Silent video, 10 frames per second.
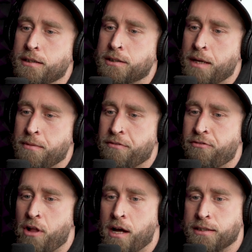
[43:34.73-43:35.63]
some of the
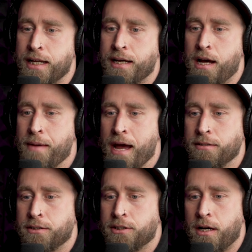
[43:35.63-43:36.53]
flaws that come out
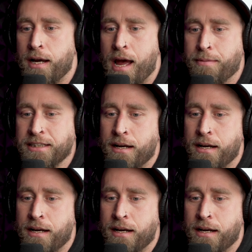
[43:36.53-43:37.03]
in certain habits,